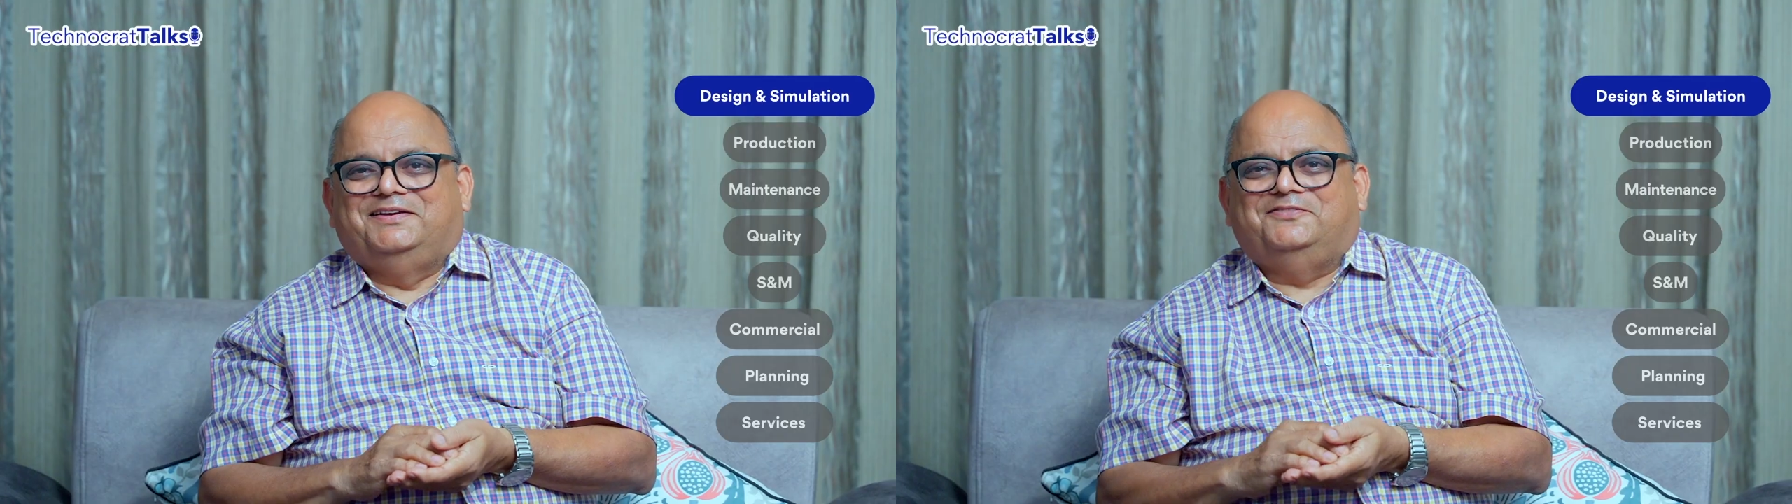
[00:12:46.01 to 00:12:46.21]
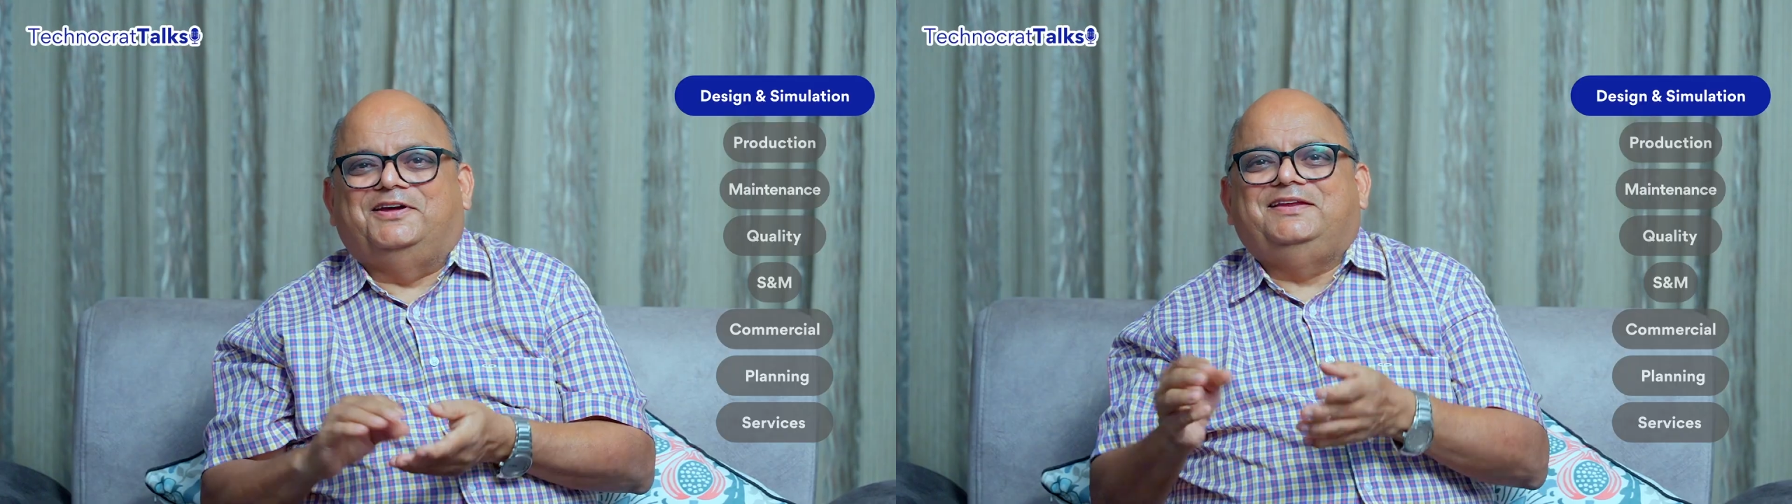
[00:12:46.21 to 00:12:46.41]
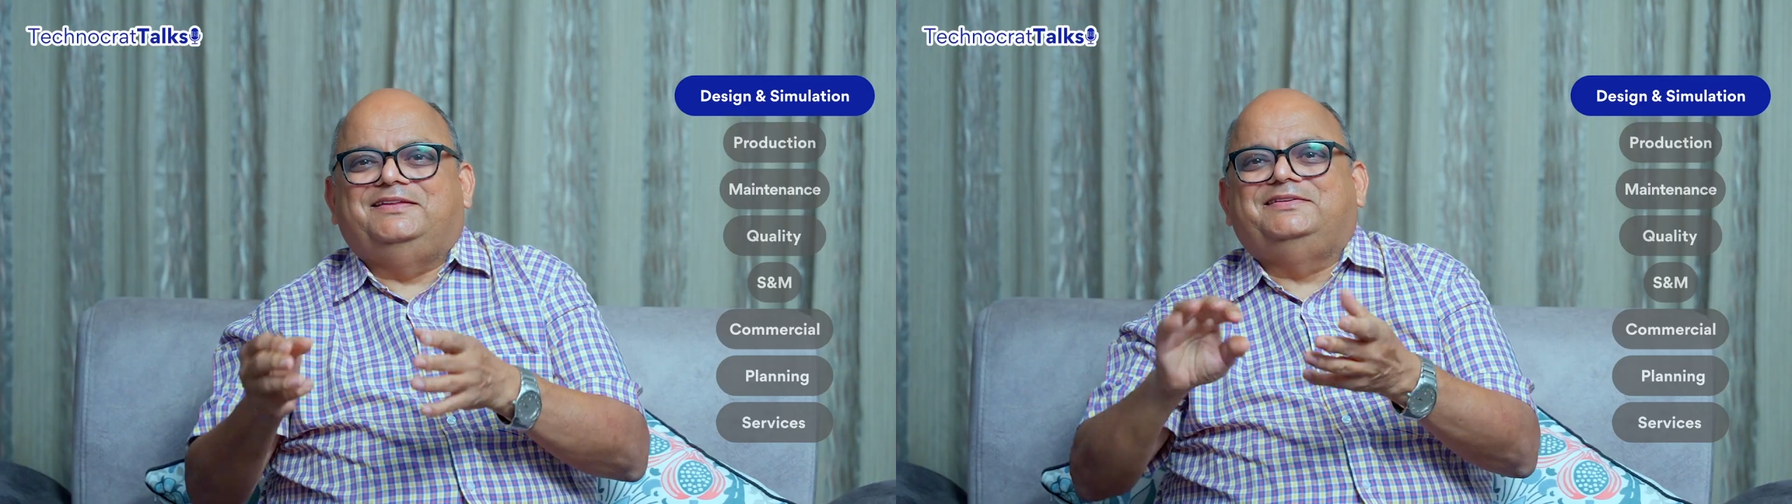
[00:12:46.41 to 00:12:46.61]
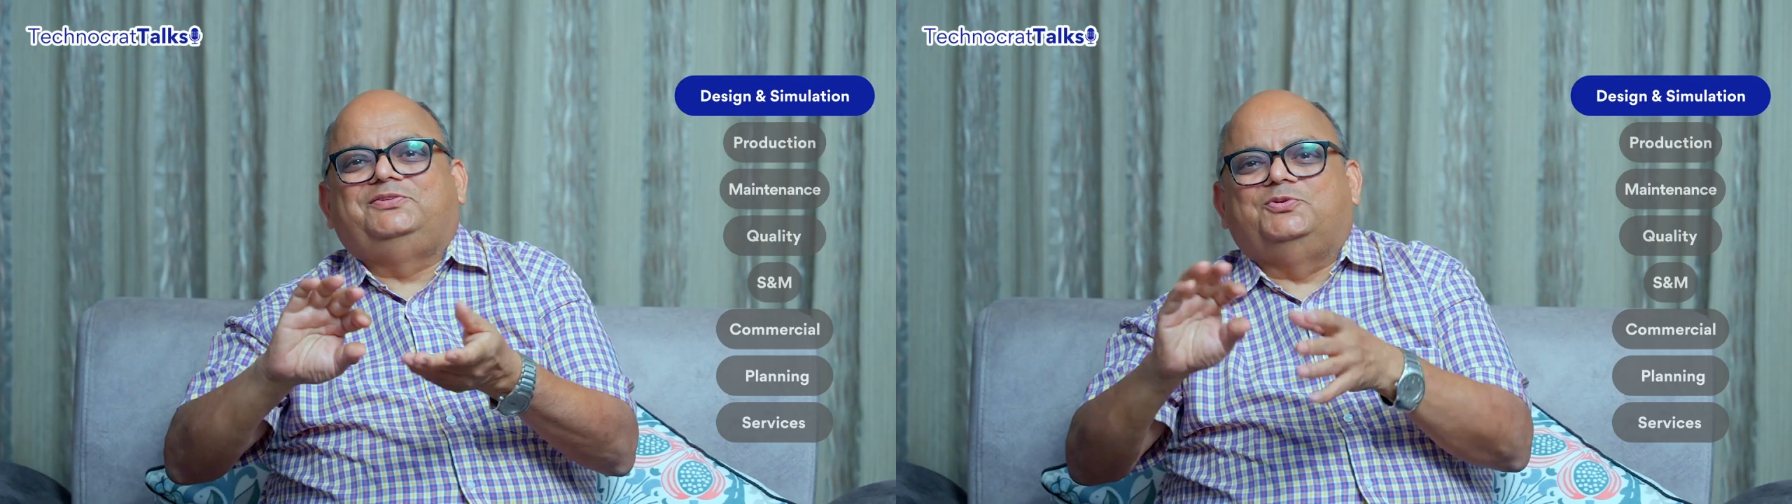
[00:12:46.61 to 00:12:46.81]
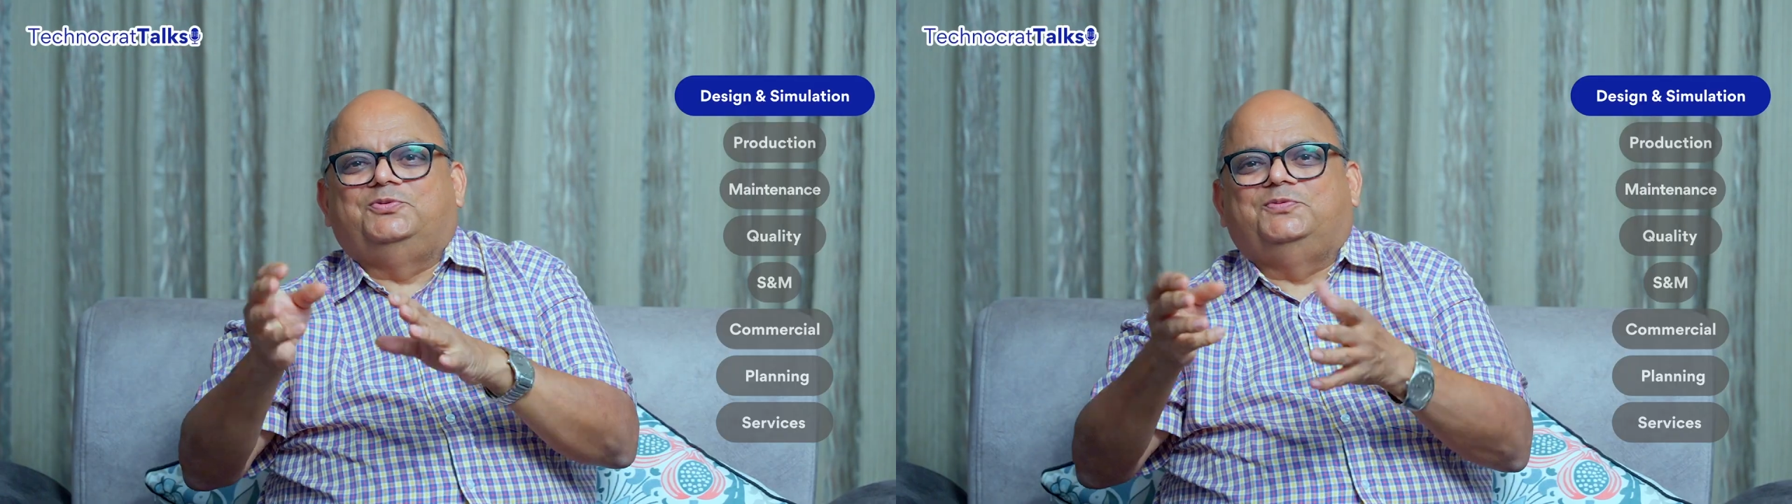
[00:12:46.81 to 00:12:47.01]
Very easy
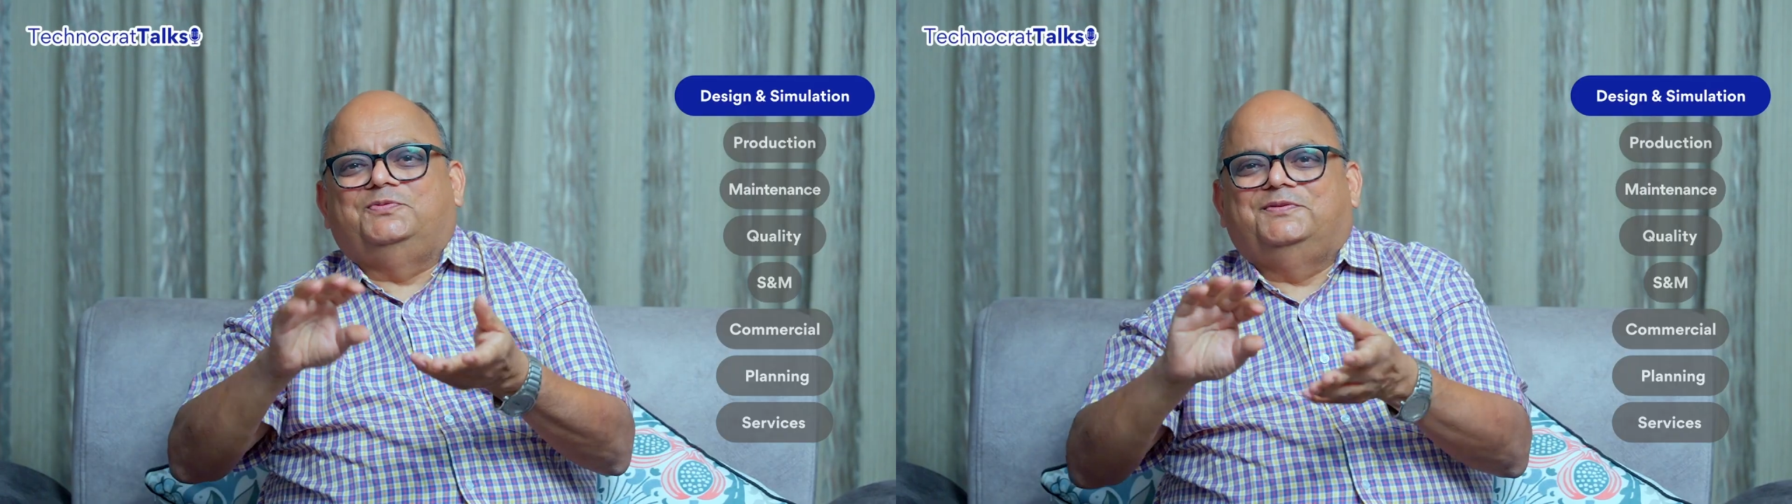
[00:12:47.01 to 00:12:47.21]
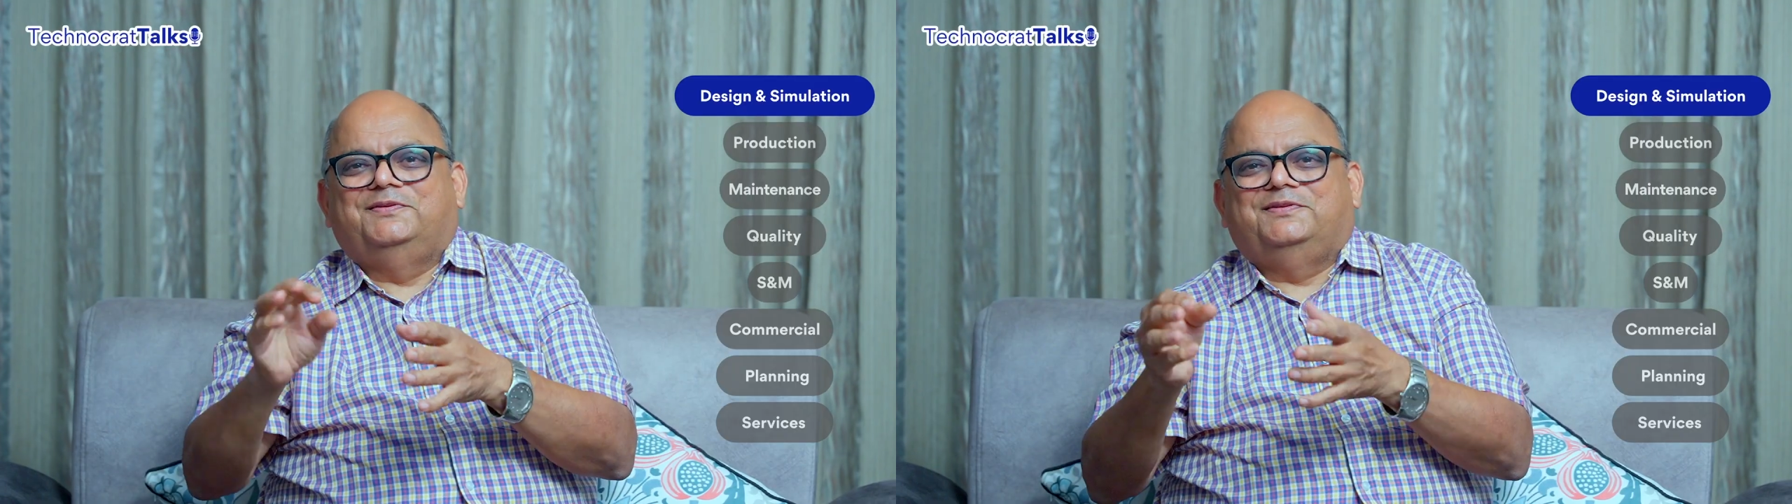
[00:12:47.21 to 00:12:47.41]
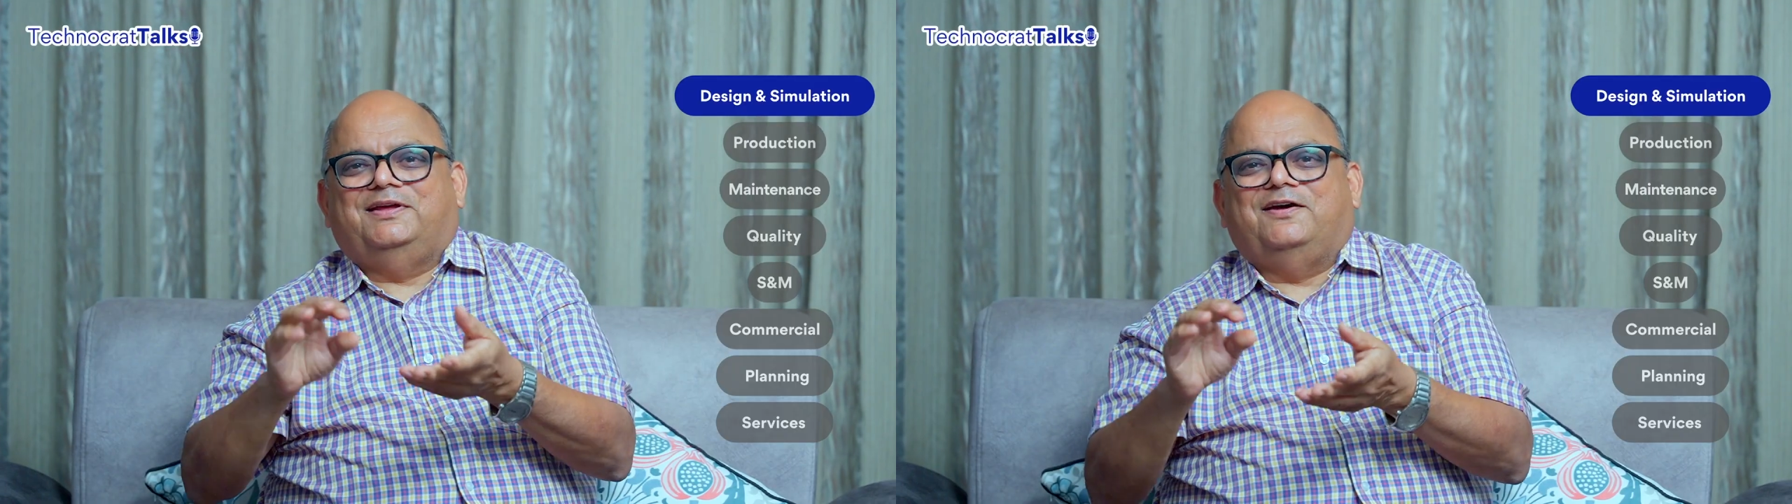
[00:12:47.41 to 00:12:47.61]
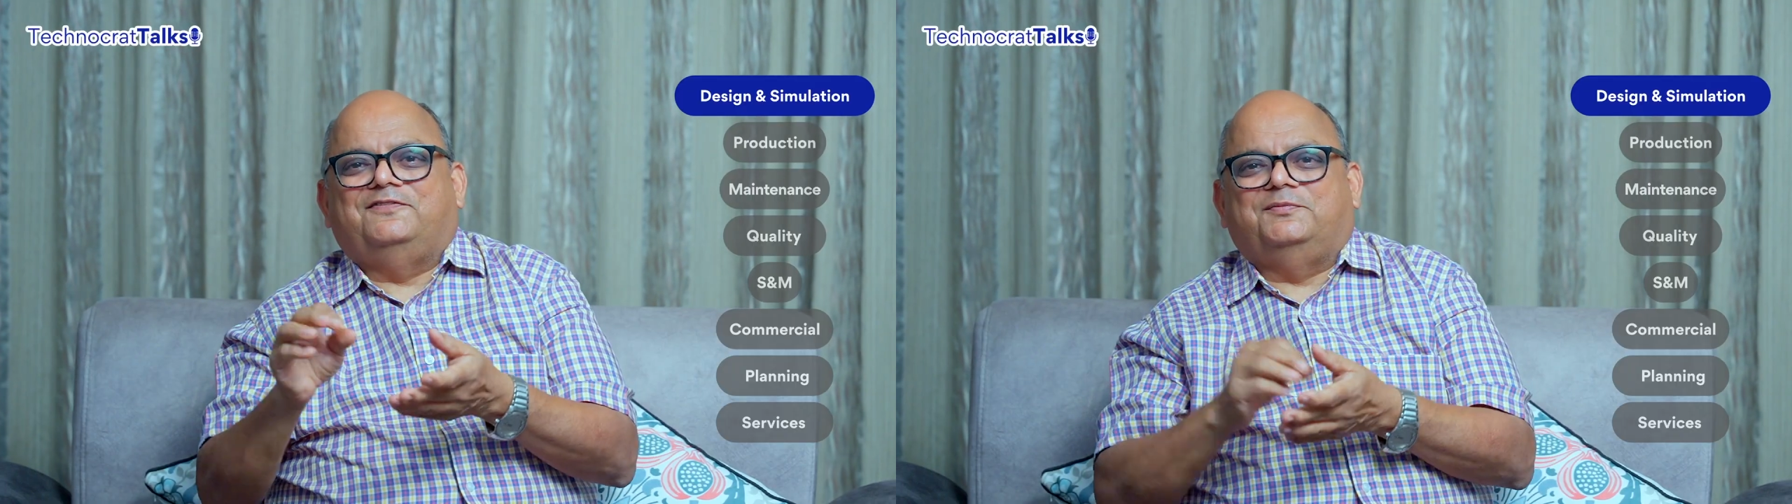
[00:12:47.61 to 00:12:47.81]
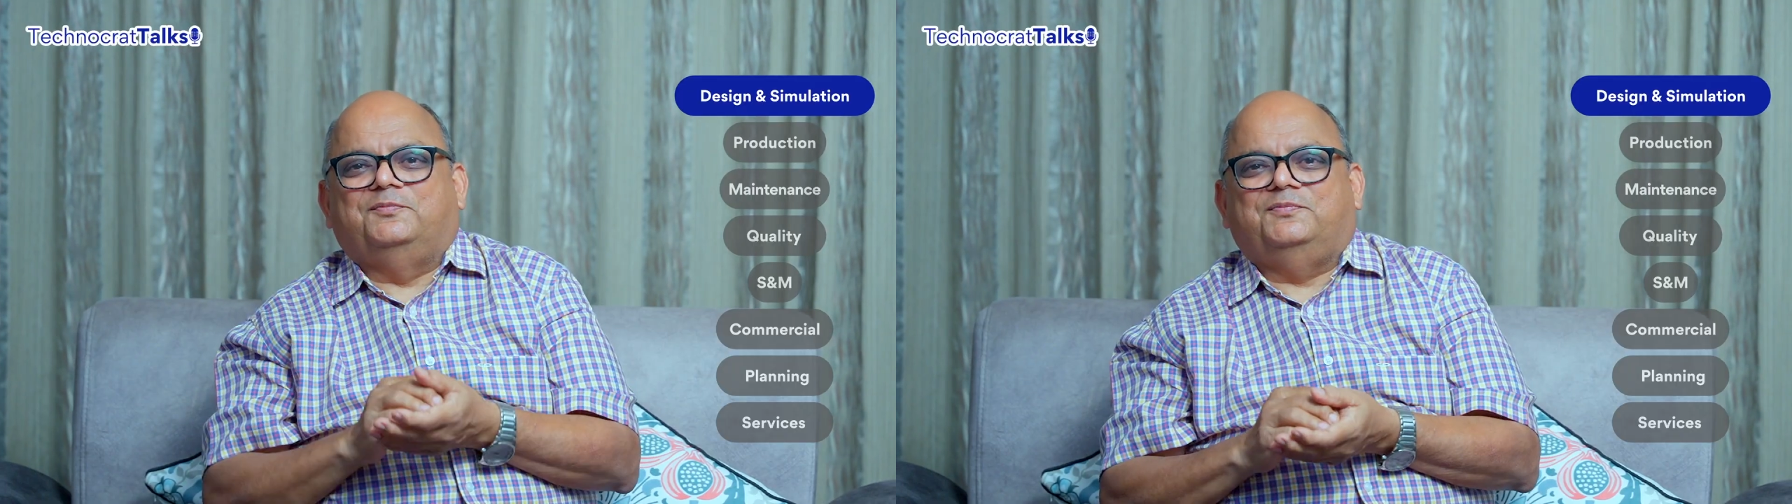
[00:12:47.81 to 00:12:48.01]
to have
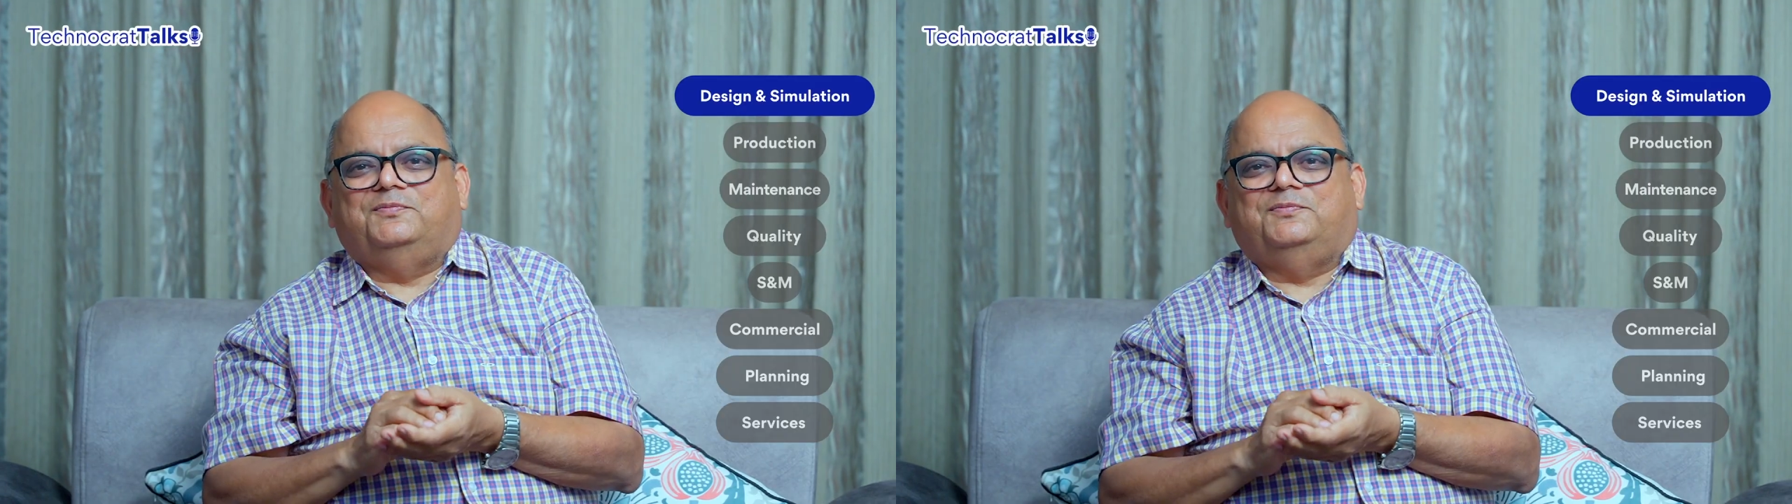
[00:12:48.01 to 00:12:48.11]
a